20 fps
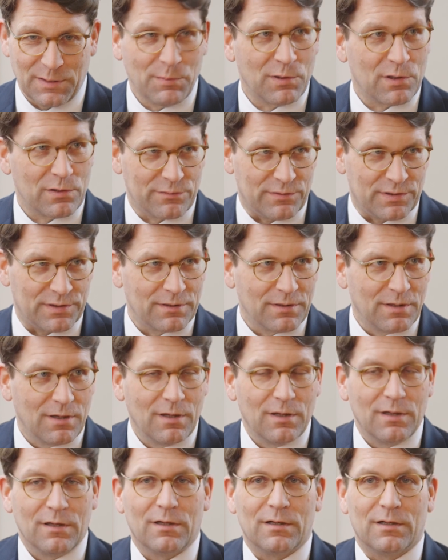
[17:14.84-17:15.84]
part of it.
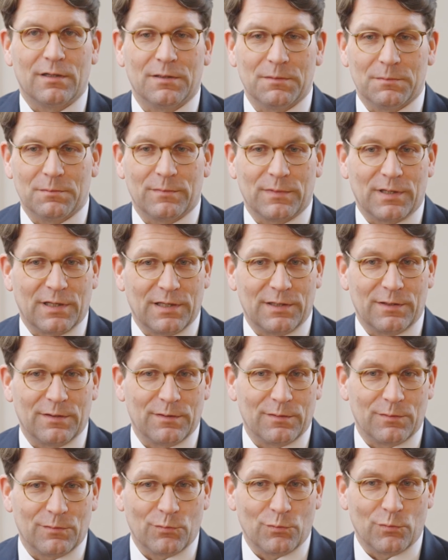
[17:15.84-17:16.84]

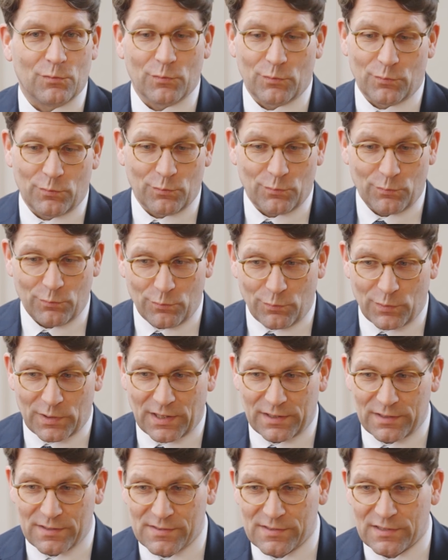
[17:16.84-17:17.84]
And
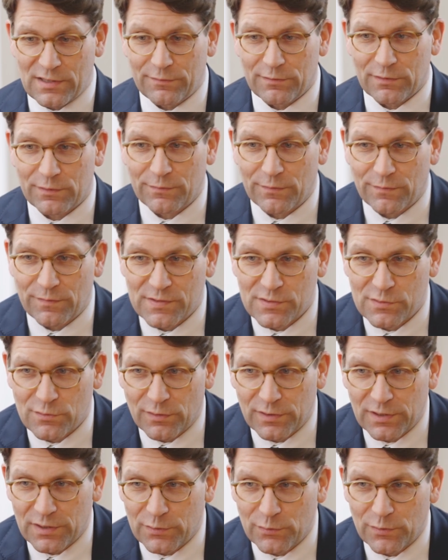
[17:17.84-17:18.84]
what I discovered when we
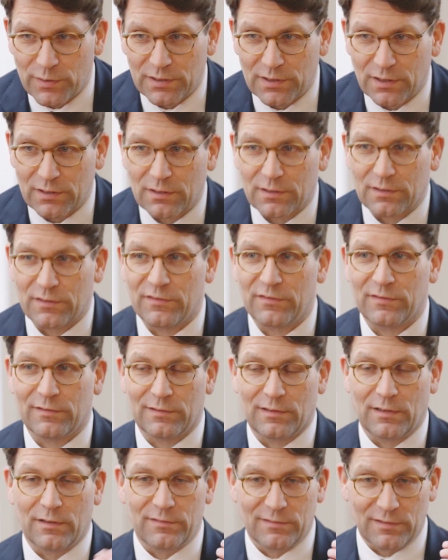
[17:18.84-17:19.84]
started doing that at a
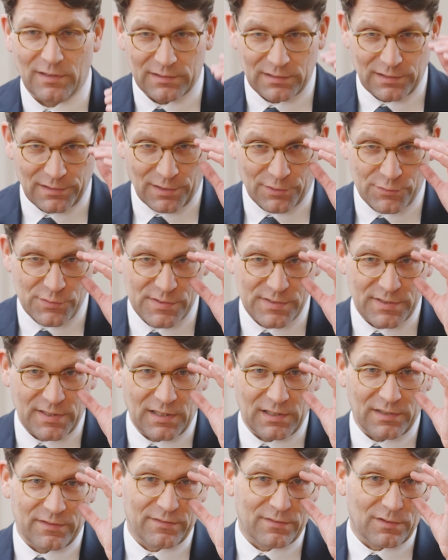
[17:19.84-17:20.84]
slightly larger
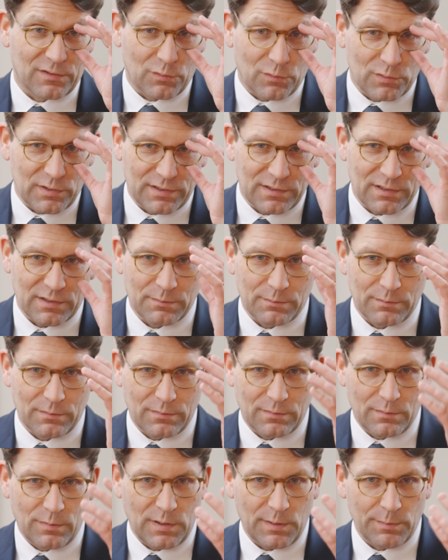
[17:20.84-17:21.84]
scale is not only that
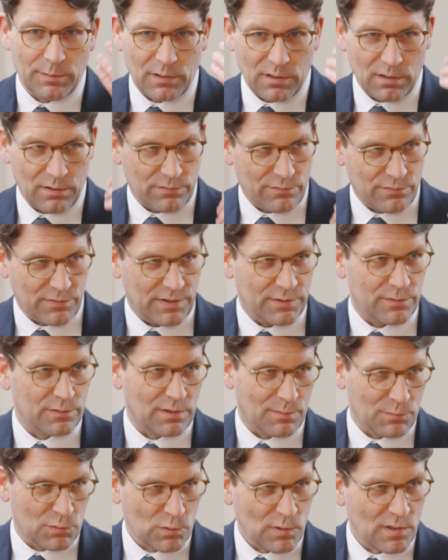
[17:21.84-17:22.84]
people are afraid
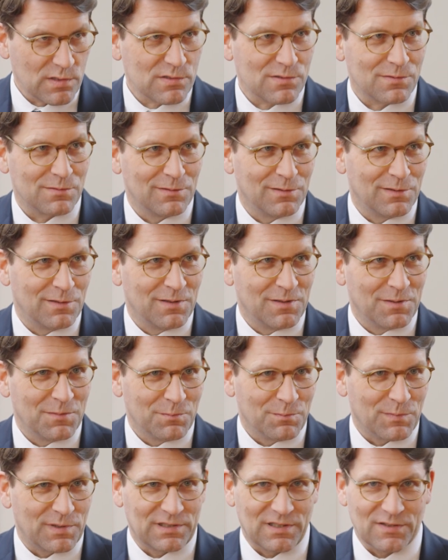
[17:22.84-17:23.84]
to come to us,
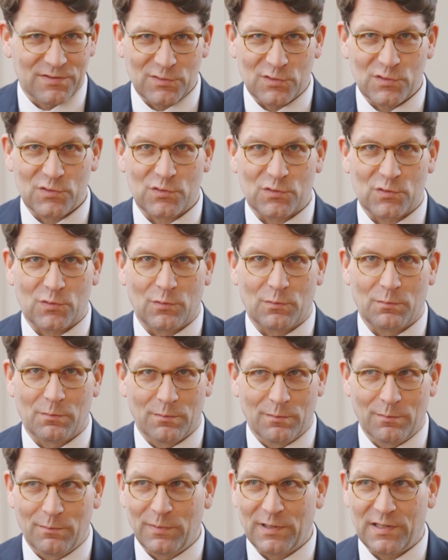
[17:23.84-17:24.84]
but there's also
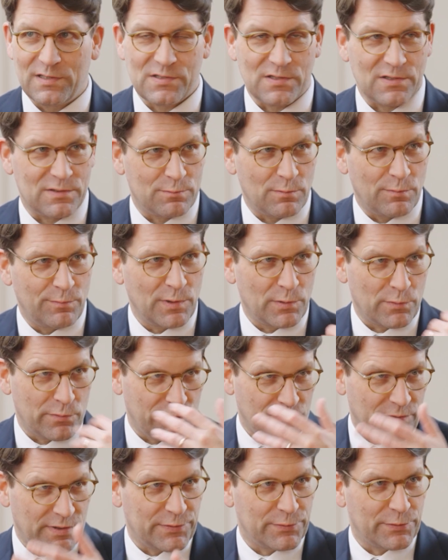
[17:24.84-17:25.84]
places where we're
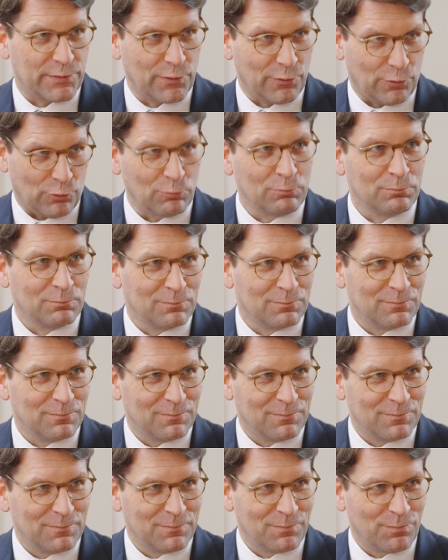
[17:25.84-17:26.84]
afraid to go
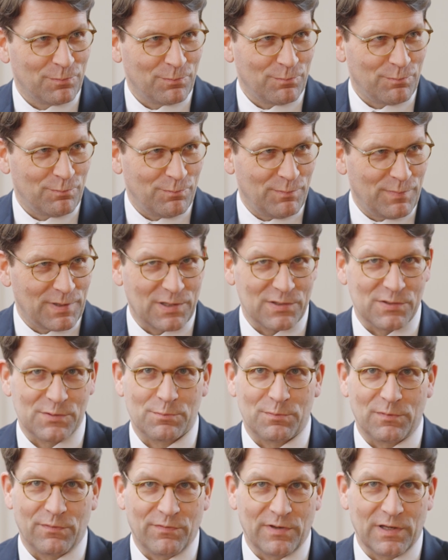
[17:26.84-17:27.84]

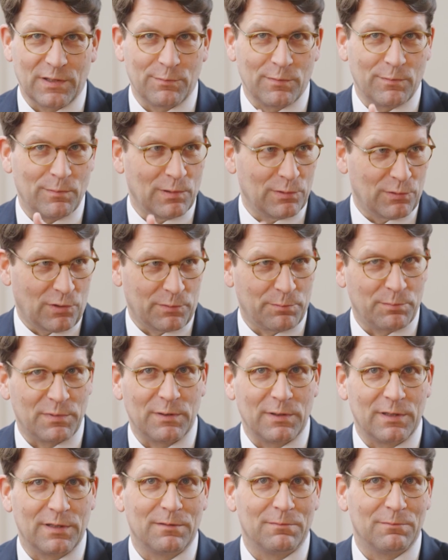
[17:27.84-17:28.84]
because we think we will not
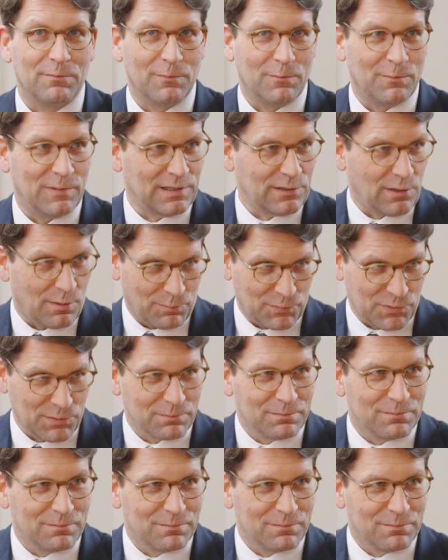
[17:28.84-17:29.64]
be welcomed.